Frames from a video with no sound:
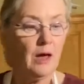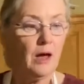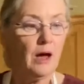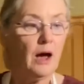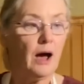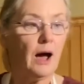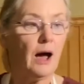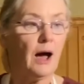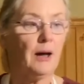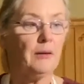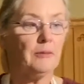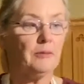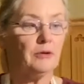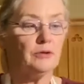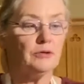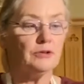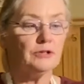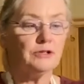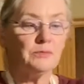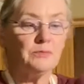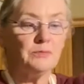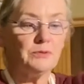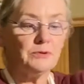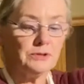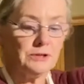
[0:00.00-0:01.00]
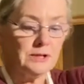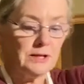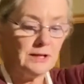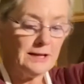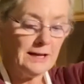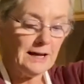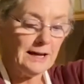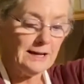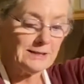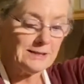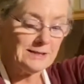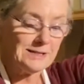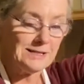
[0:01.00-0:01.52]
I'm going to put in a
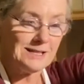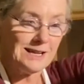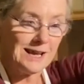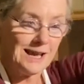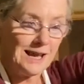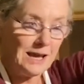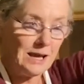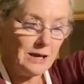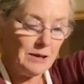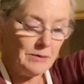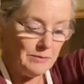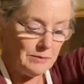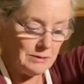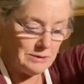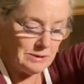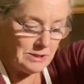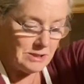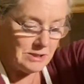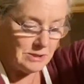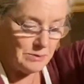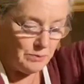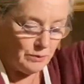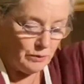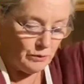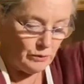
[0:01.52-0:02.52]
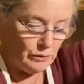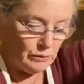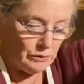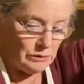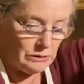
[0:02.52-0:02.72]
tablespoon